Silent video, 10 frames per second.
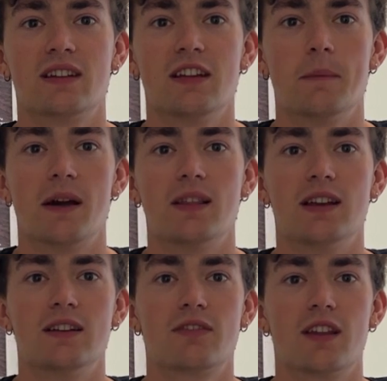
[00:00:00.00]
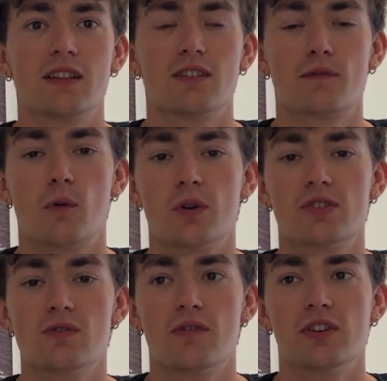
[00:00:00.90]
in my life that I look forward
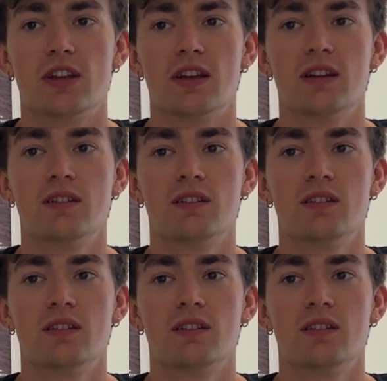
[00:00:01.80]
to every day.